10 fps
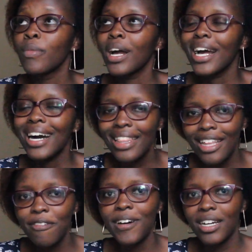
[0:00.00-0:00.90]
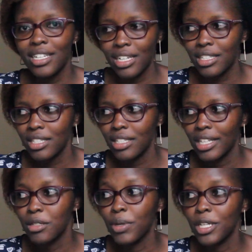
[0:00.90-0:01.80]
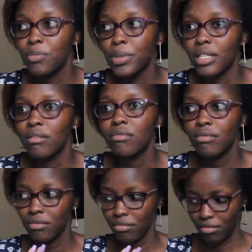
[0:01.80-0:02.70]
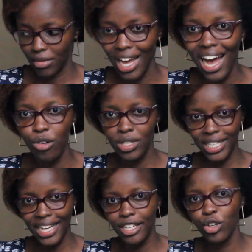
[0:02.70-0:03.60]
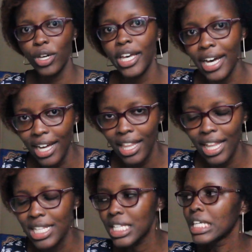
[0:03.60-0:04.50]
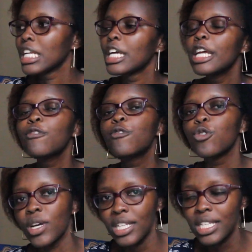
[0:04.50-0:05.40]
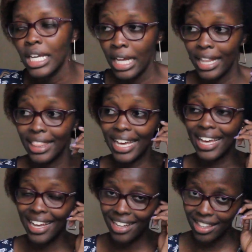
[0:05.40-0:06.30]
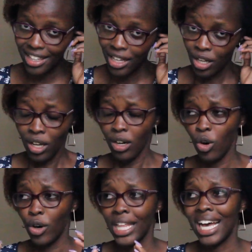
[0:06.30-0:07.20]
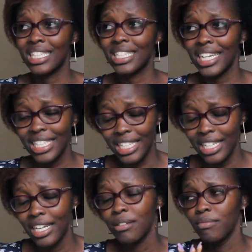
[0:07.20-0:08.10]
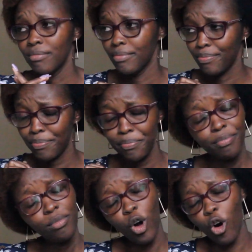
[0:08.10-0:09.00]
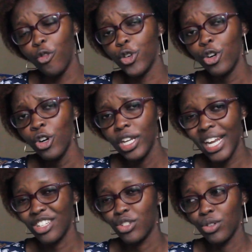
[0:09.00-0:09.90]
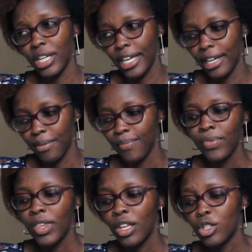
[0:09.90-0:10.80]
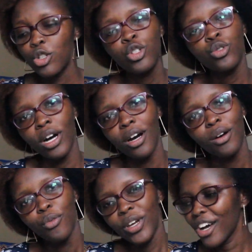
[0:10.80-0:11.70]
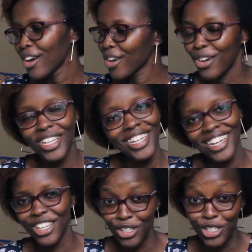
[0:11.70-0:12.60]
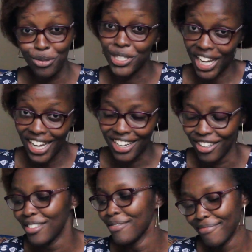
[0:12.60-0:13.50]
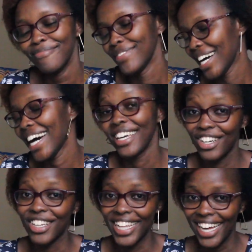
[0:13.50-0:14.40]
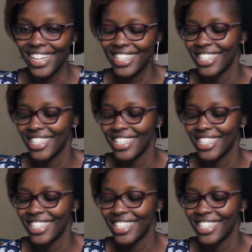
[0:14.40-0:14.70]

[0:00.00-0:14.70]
other factors that might be outside your hair that still influence the health or the aesthetic of your natural hair. So sure, we don't all need a YouTube channel, I hear that,